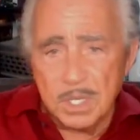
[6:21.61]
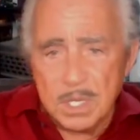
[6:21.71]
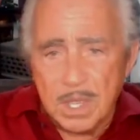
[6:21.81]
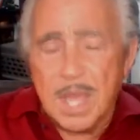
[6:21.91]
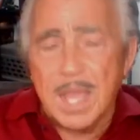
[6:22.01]

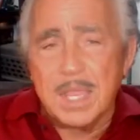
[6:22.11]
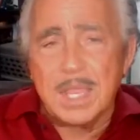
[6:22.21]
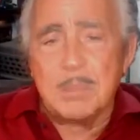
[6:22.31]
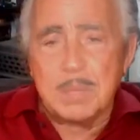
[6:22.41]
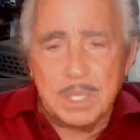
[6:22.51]
Now, I
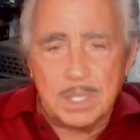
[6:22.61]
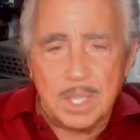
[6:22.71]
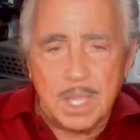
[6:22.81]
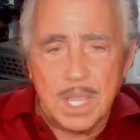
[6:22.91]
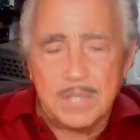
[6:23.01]
am
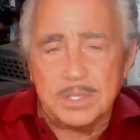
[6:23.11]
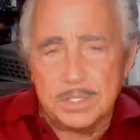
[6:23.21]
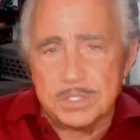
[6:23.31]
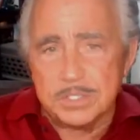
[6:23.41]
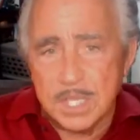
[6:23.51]
inclined to
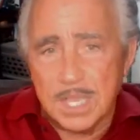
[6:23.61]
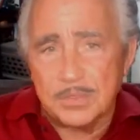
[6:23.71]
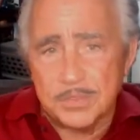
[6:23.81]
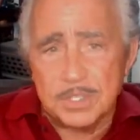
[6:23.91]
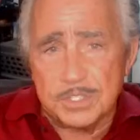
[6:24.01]

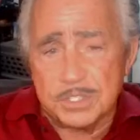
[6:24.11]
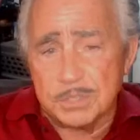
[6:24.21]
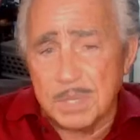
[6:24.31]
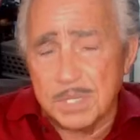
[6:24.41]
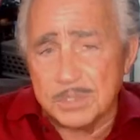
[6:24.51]
discount this as a
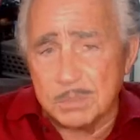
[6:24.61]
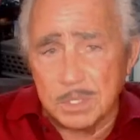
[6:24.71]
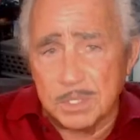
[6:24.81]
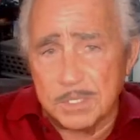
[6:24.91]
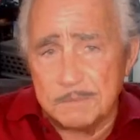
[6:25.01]

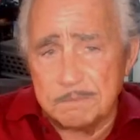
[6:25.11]
possibility.